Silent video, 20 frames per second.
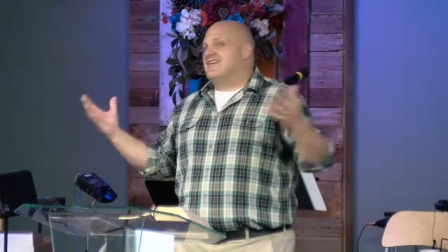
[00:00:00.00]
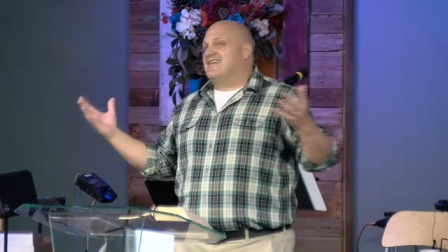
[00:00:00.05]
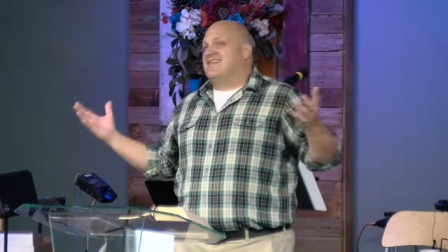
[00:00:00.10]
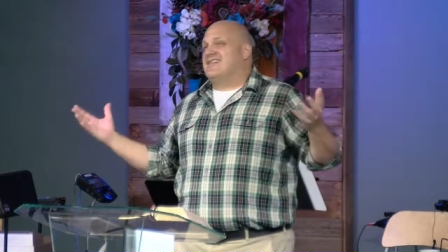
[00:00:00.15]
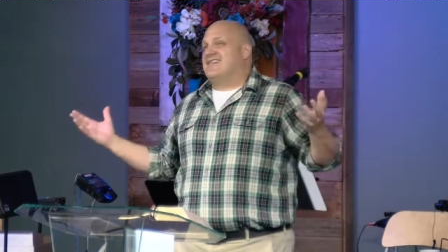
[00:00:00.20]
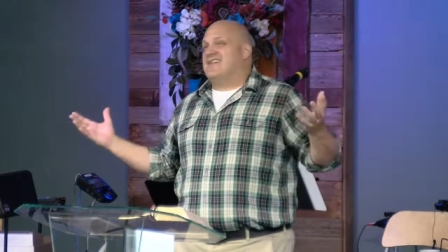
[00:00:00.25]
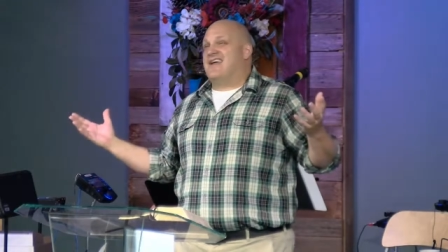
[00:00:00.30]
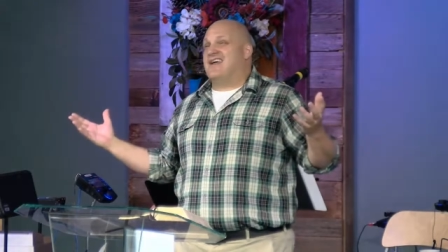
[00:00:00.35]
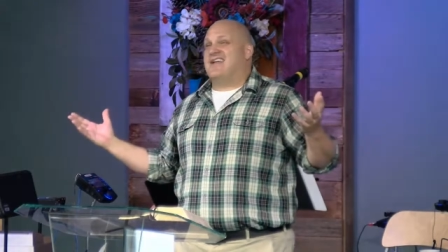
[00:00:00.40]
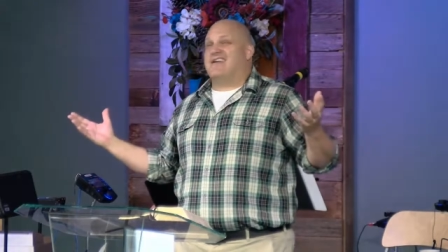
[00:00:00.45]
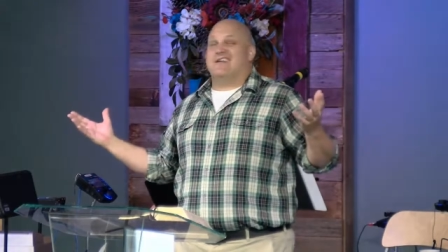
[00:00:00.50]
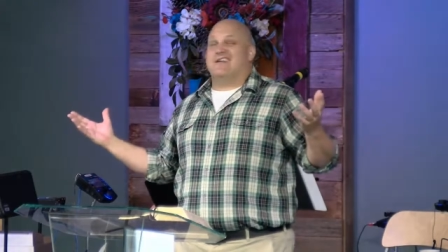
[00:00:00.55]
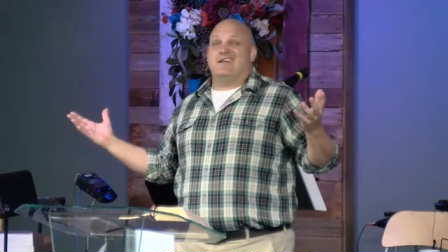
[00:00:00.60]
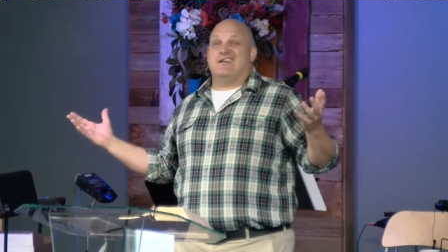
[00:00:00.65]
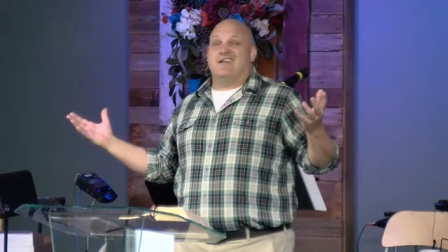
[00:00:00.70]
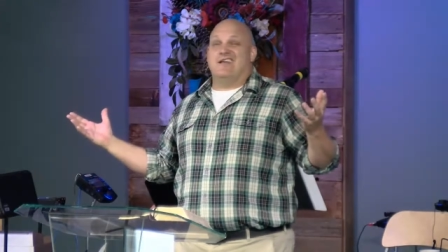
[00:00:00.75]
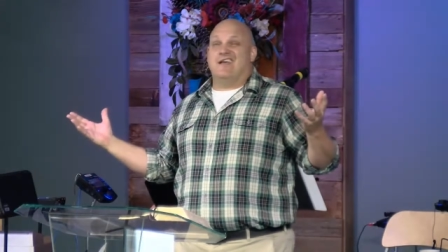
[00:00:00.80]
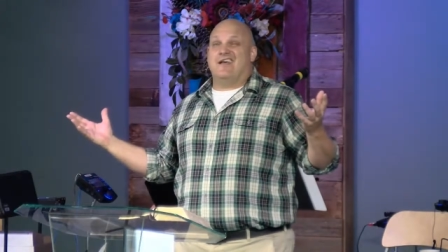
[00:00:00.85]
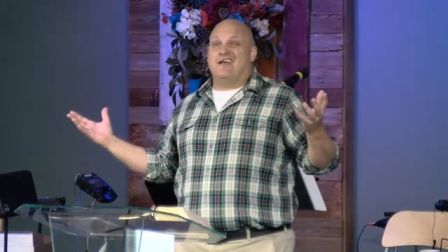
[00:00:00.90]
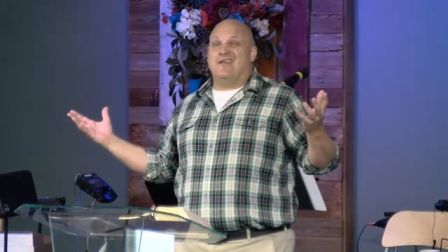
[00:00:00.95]
that
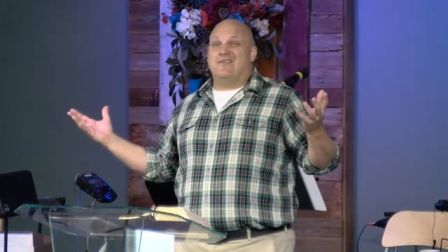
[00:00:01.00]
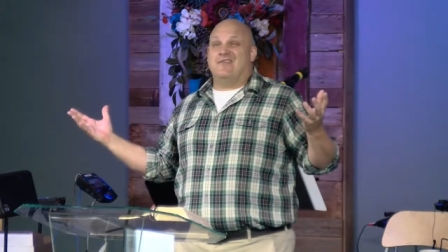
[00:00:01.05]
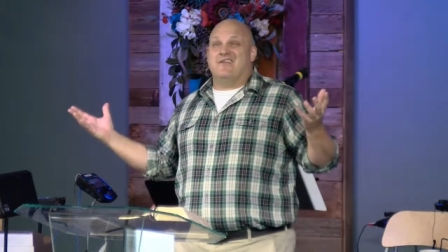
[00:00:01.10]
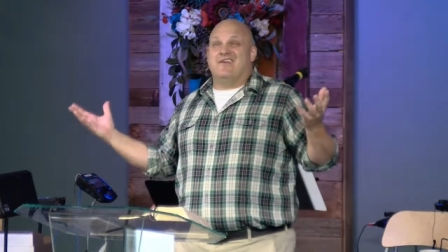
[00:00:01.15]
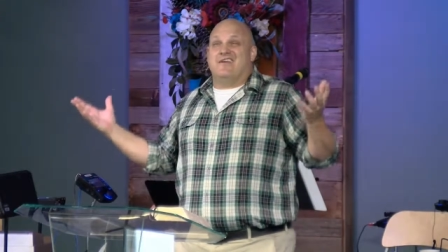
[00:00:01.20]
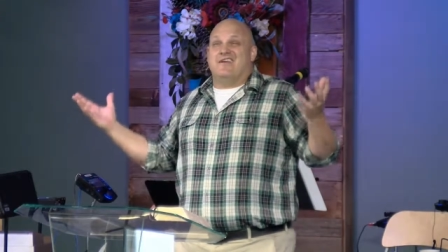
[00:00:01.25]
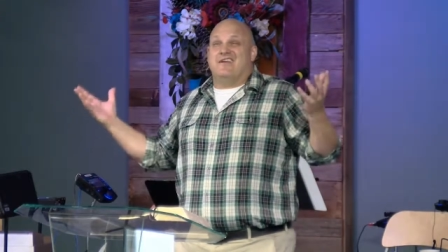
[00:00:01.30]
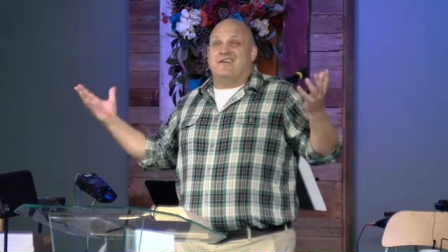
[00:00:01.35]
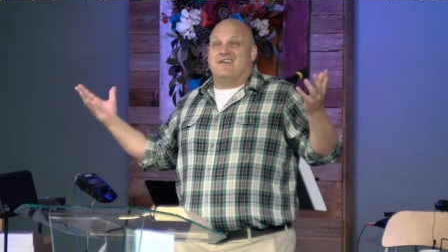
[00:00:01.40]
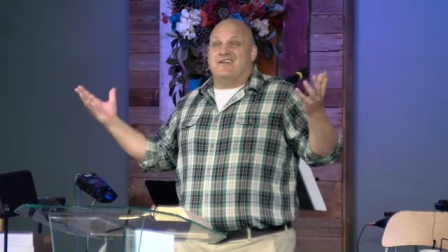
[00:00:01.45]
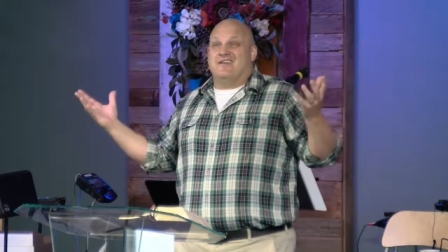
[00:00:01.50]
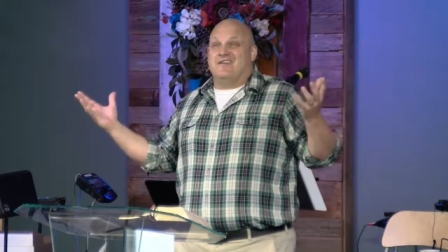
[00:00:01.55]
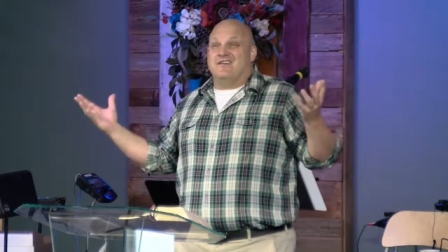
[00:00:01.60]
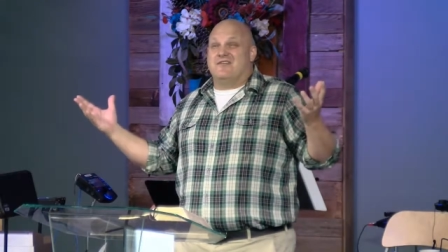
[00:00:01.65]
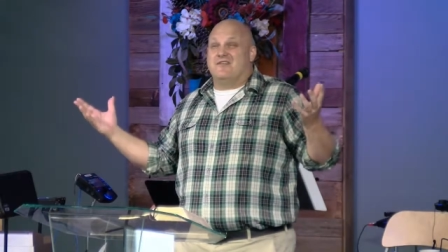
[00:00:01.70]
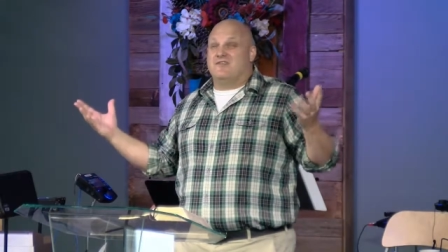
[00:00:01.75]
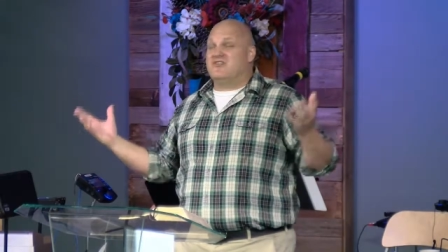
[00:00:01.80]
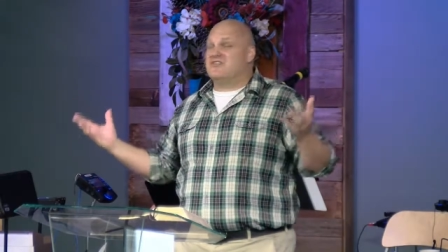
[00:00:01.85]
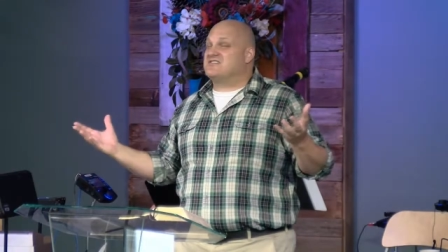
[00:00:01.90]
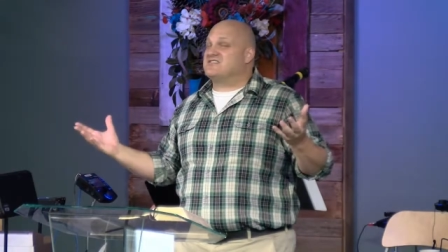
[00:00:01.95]

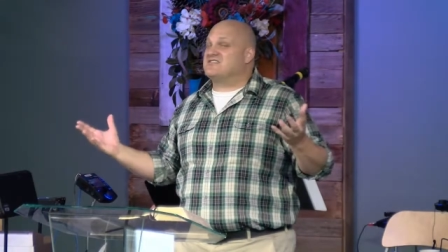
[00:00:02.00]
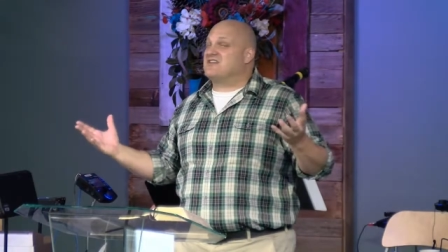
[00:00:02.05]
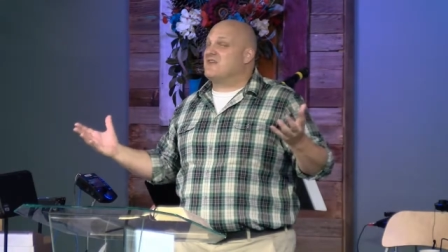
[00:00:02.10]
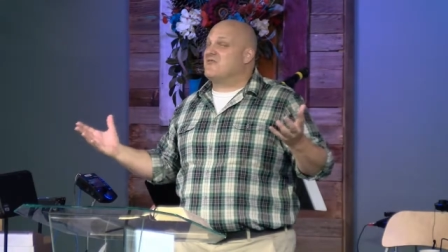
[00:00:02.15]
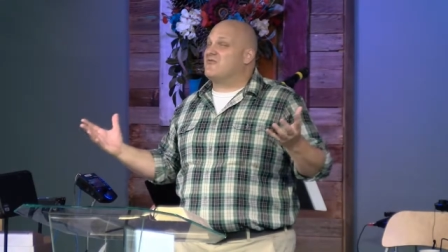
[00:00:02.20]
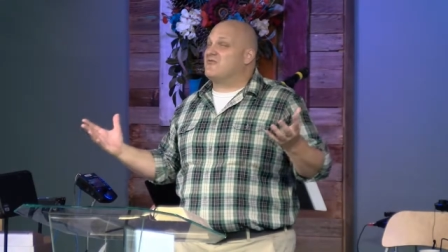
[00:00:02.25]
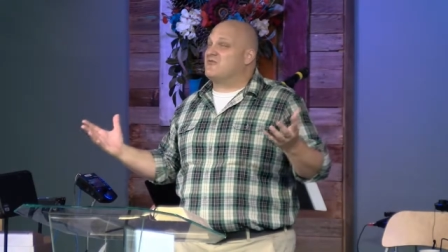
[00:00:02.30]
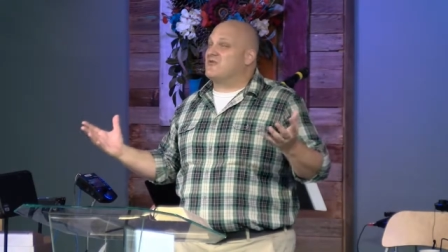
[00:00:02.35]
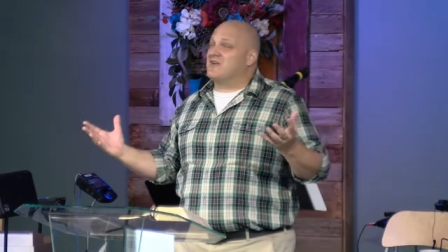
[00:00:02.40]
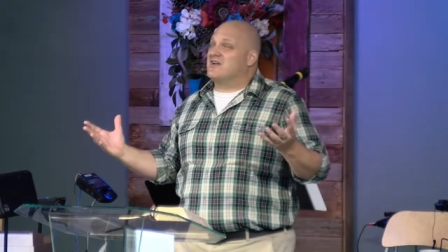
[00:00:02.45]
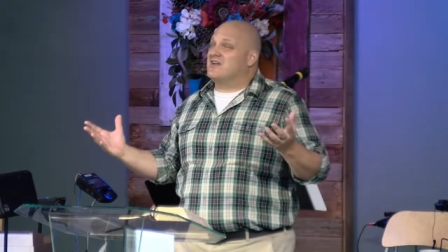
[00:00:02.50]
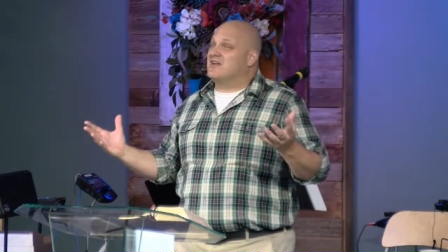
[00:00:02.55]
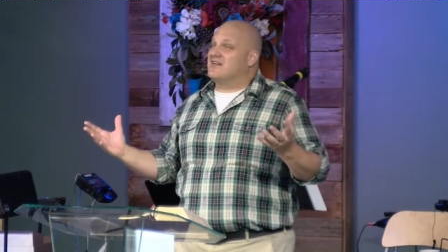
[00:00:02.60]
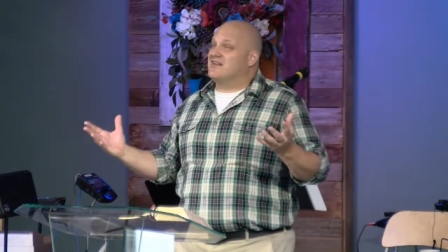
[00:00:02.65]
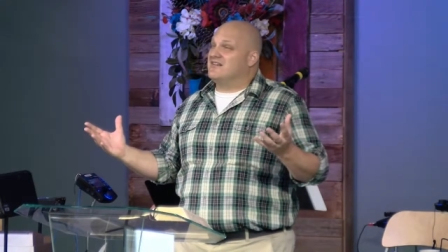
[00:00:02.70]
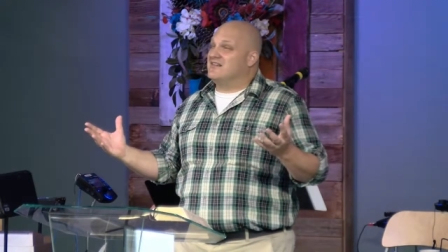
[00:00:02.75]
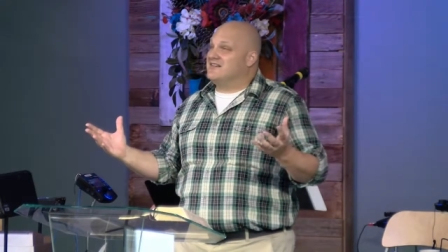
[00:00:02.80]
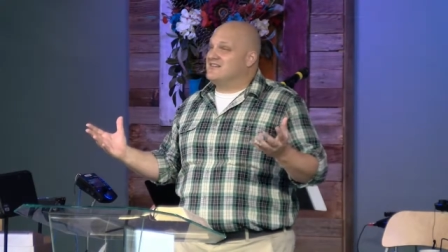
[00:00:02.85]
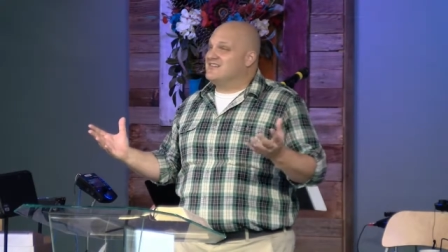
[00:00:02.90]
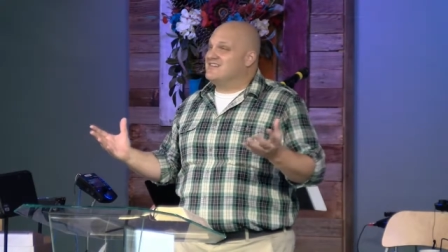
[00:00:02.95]
the suffering
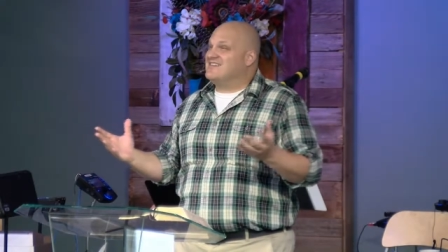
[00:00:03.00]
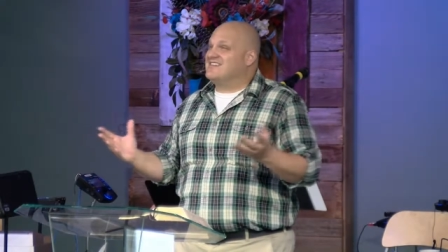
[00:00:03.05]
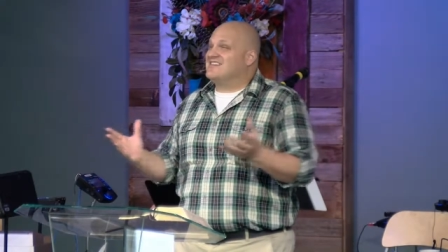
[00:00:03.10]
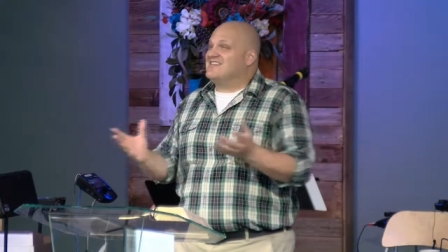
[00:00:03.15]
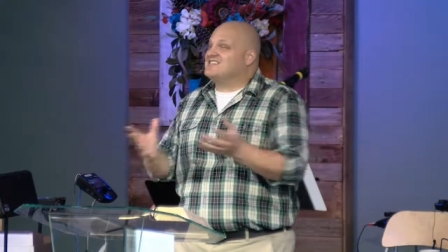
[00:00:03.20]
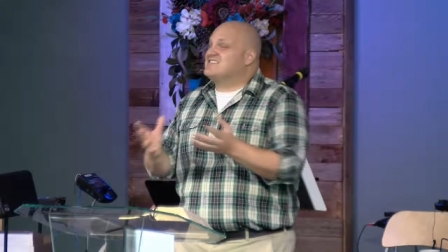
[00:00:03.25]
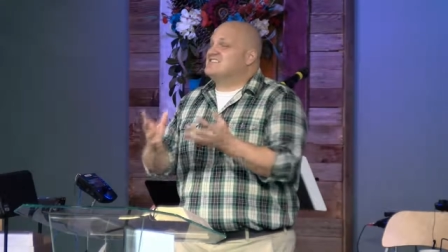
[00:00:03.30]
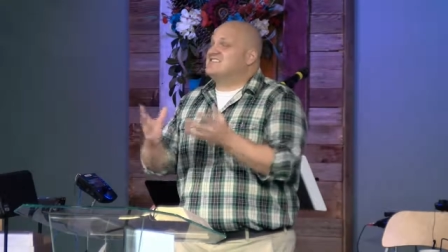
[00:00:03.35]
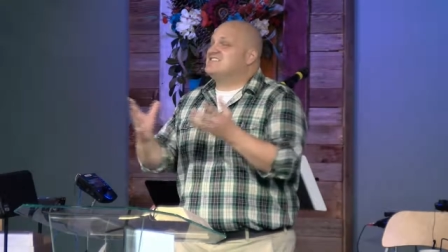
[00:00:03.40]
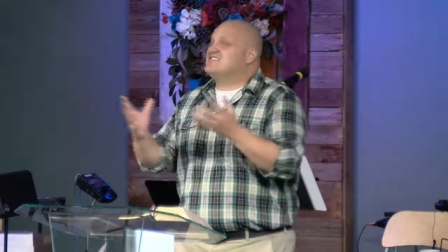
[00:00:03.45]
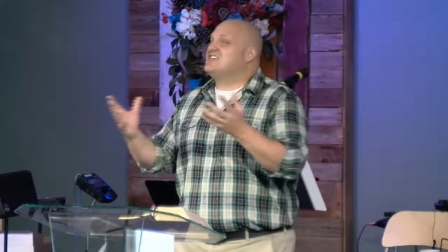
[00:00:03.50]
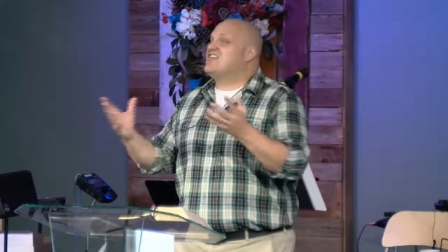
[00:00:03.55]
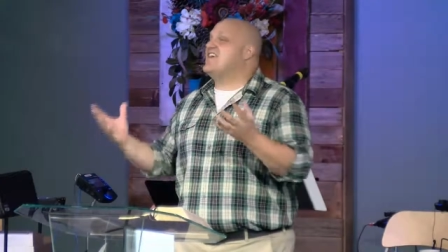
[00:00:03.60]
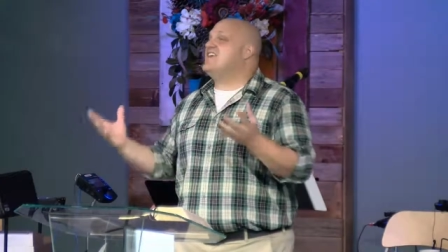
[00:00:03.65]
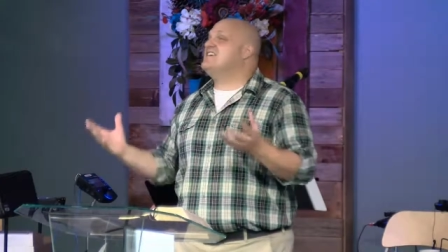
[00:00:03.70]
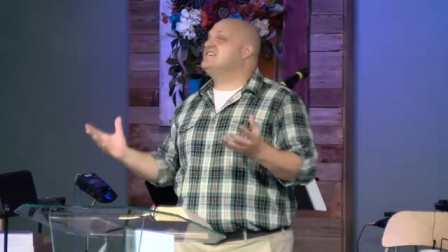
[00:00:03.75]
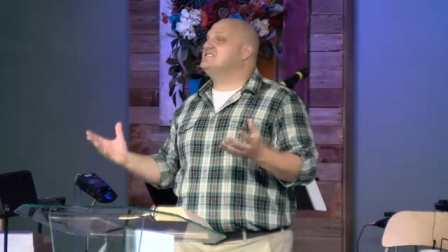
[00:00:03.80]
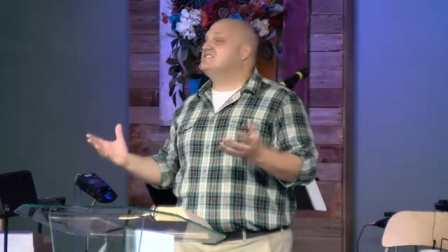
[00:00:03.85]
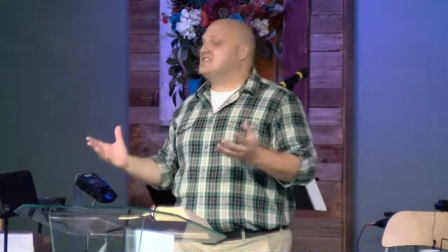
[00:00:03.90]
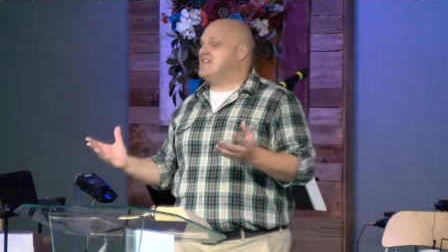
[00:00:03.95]
doesn't
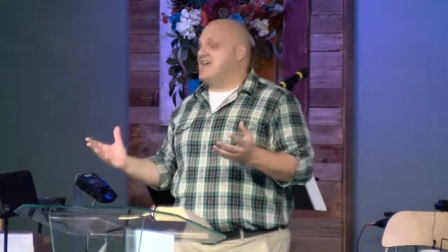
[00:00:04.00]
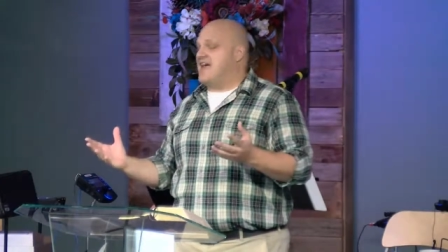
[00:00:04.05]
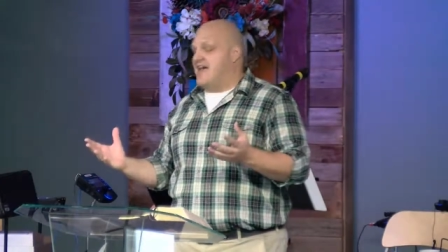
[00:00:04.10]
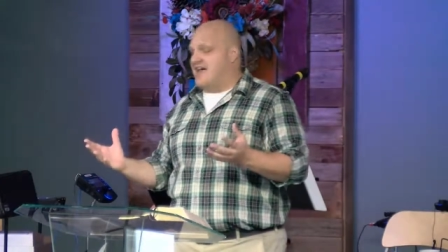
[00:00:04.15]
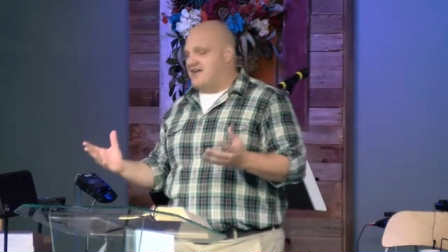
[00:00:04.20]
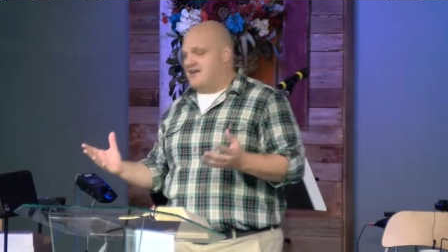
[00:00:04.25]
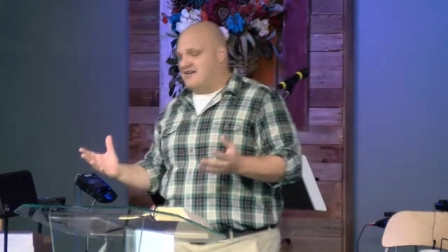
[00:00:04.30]
change that.